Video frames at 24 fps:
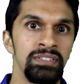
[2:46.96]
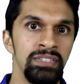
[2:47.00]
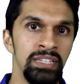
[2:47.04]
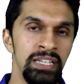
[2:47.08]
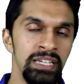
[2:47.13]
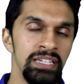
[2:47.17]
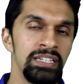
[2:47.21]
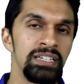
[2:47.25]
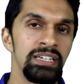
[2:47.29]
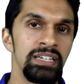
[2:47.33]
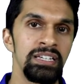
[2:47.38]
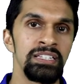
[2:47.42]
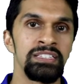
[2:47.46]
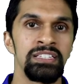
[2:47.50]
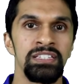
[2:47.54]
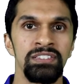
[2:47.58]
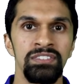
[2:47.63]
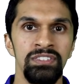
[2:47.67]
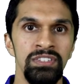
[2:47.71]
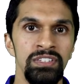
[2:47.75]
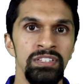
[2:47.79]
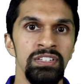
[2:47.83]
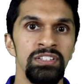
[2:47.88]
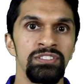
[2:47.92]
Link is
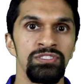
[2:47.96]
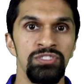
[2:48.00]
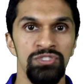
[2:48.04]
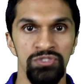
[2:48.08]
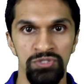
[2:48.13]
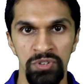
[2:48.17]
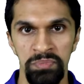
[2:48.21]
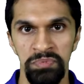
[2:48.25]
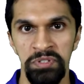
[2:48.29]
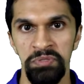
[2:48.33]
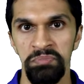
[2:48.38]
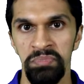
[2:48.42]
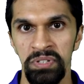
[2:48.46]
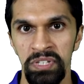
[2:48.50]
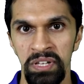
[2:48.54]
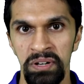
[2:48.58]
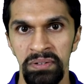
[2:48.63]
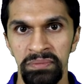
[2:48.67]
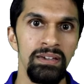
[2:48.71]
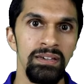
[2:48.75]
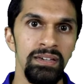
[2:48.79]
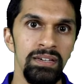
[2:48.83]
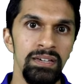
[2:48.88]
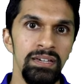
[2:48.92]
in the description below.